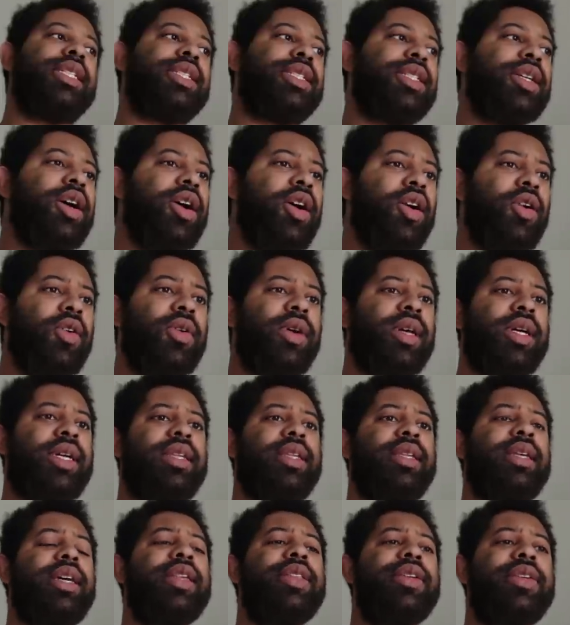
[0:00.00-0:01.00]
So,
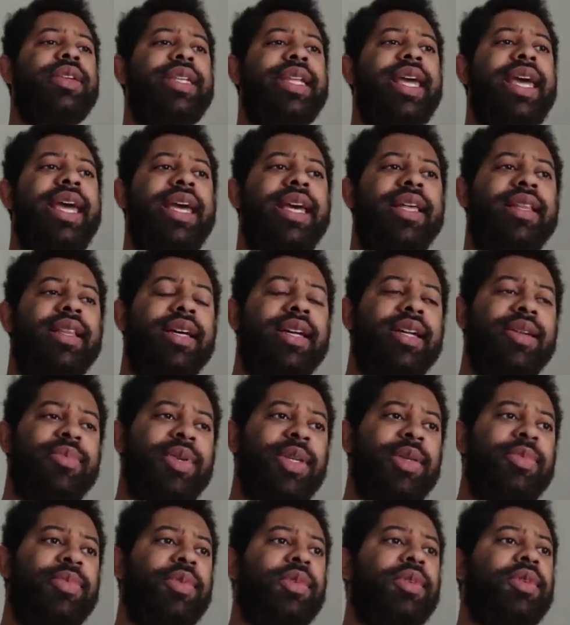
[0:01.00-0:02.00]
the other day, a lot
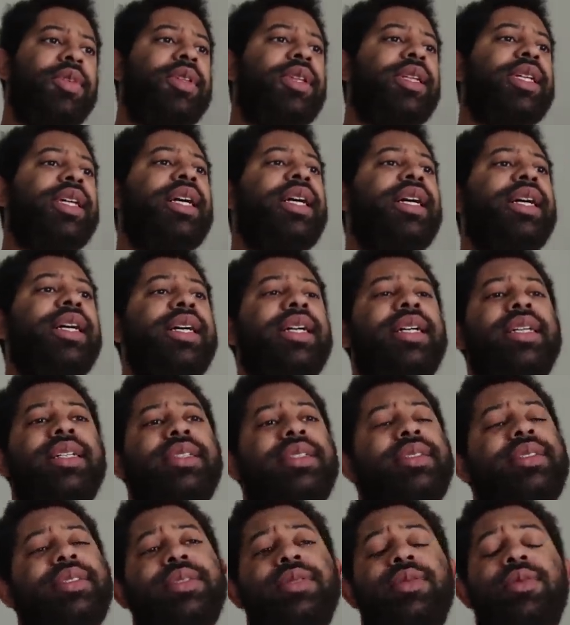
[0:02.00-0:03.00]
of people
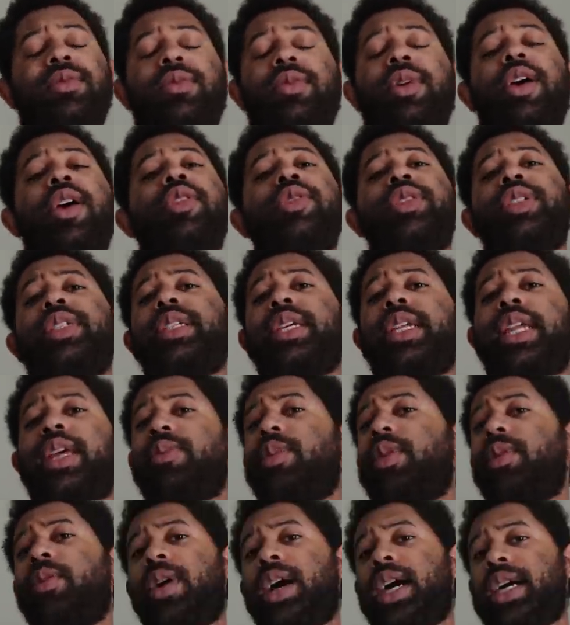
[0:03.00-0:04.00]
roasted
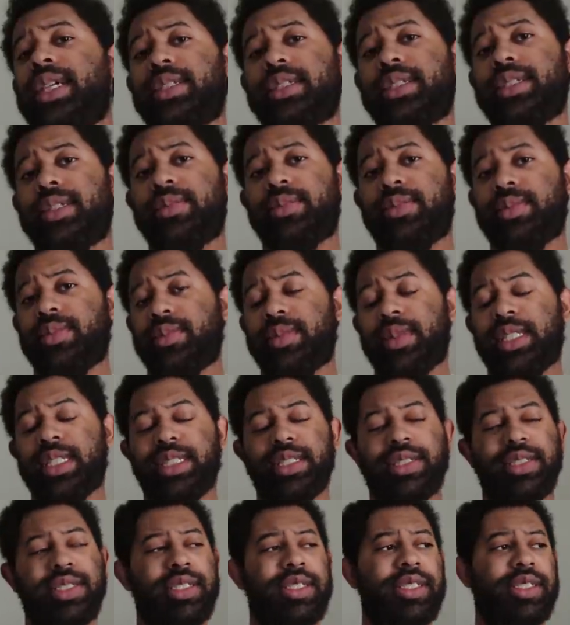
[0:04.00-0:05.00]
Emma Watson
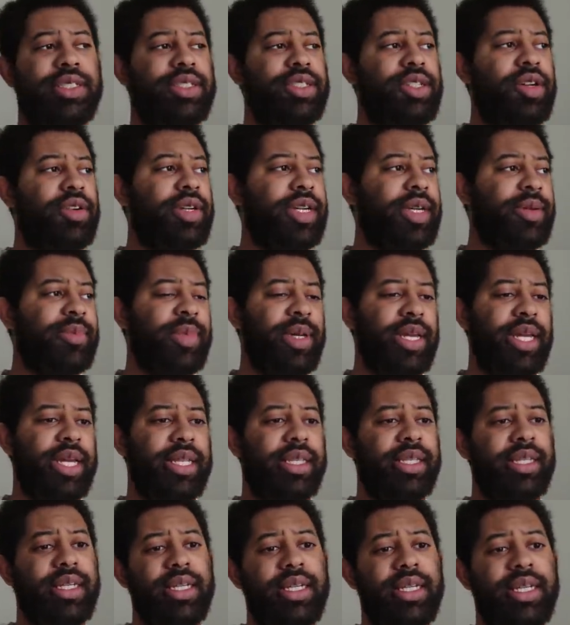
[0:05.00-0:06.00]
because she showed up
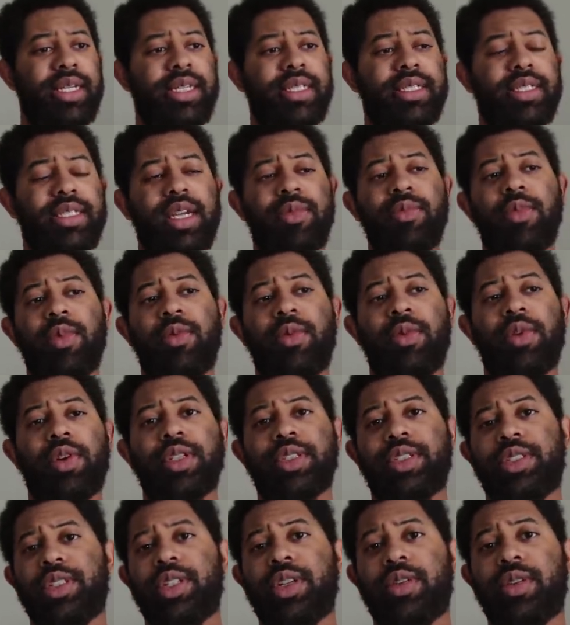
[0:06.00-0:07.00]
at some
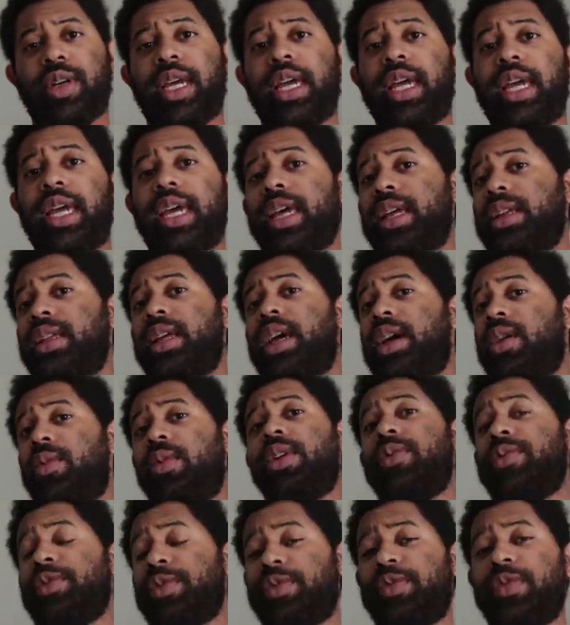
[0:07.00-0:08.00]
awards show. And
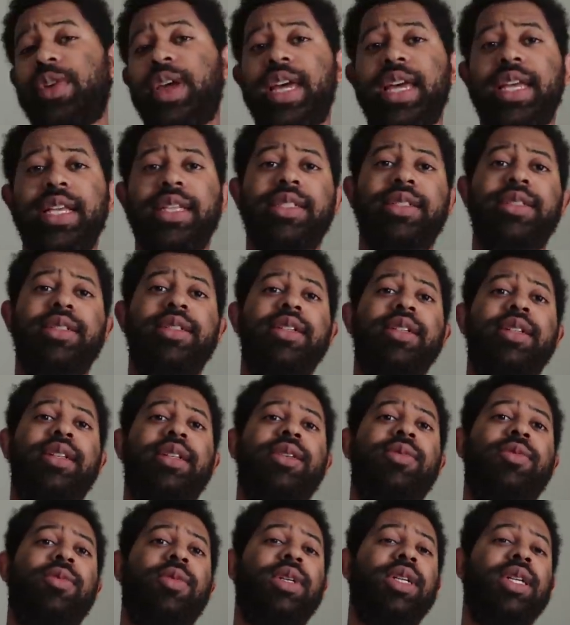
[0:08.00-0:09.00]
one of her fans
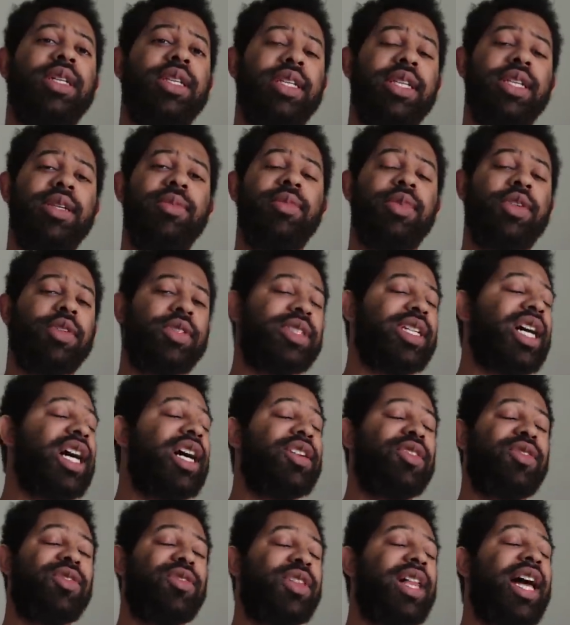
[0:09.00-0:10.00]
took one of the most
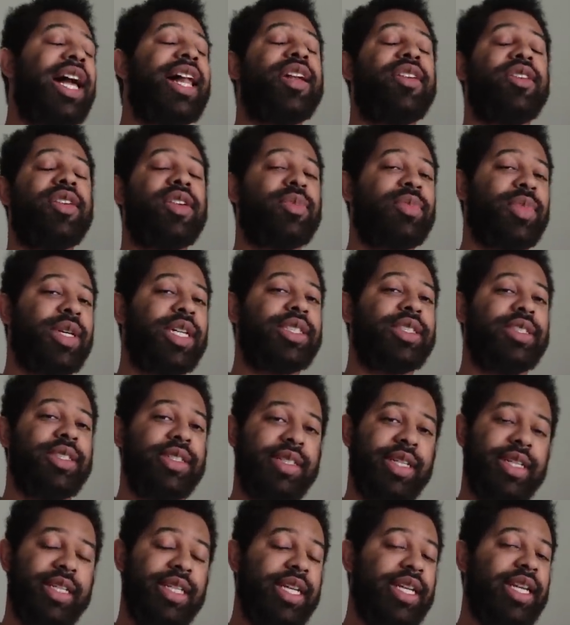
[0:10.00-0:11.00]
unflattering
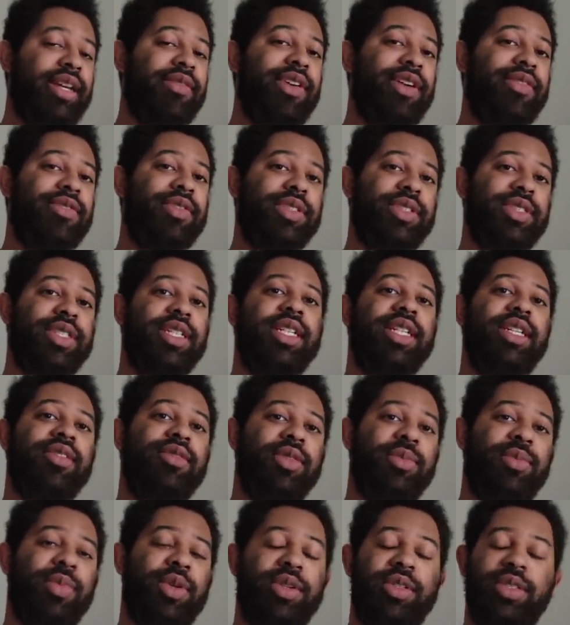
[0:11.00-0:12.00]
pictures I think I've ever seen
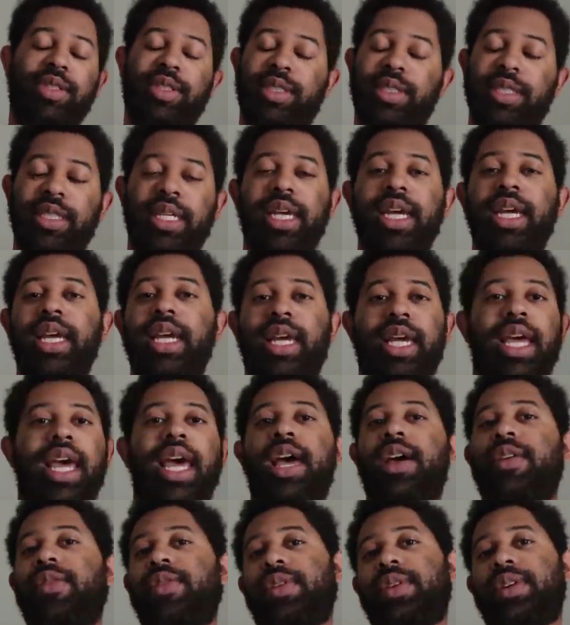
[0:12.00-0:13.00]
of a person
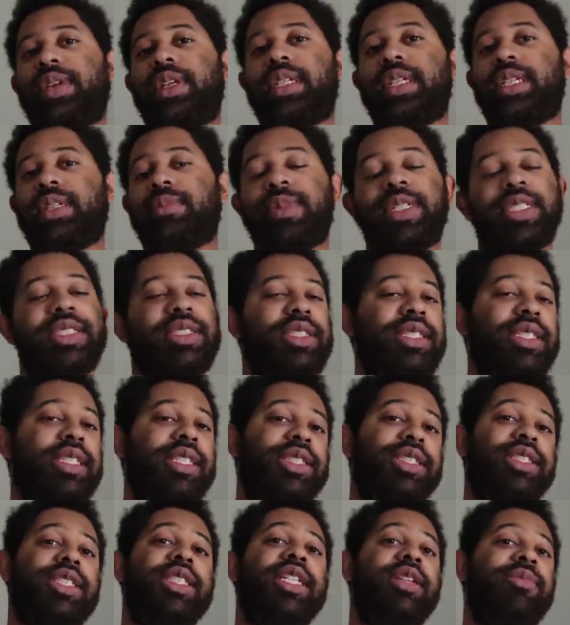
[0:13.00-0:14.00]
ever. I mean, she
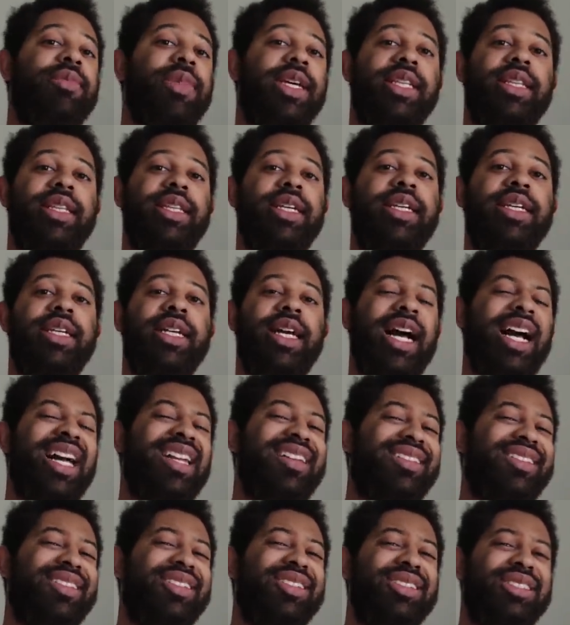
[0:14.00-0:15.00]
legitimately
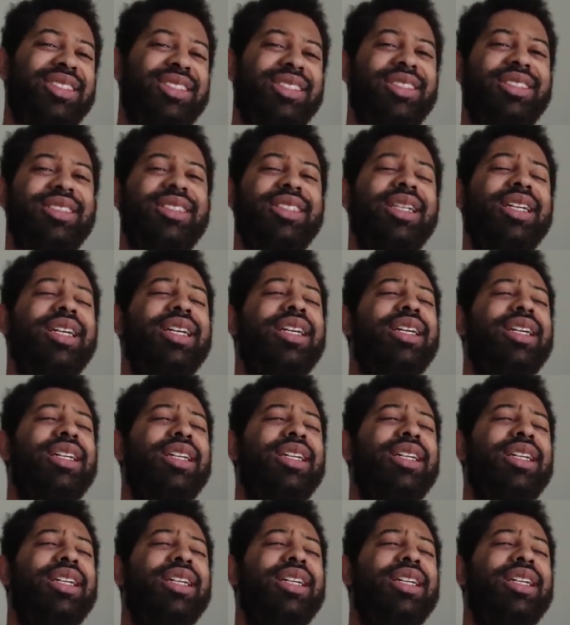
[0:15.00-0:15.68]
kind of looks